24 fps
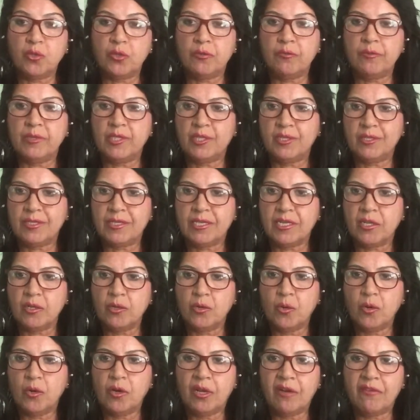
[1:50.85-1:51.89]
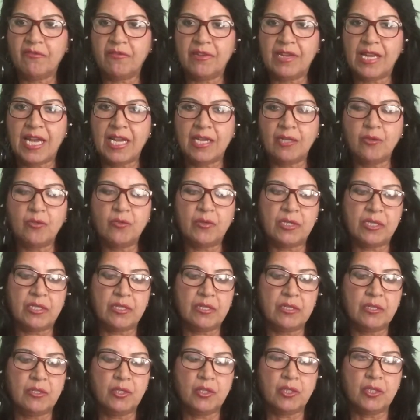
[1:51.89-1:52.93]
which is the goal of
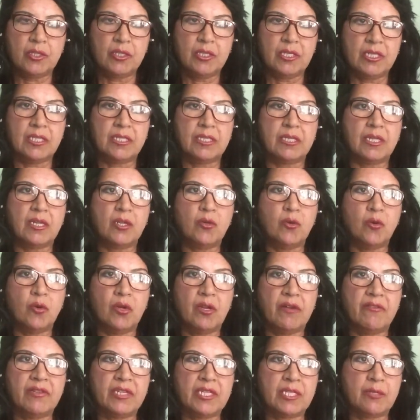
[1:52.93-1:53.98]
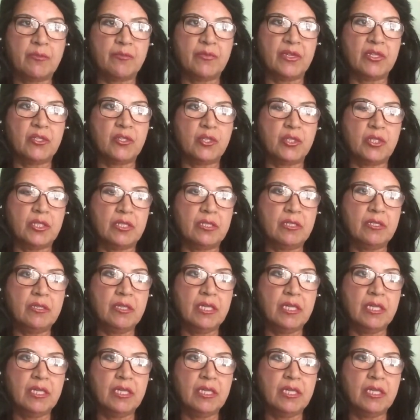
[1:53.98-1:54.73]
language, is the goal of expression,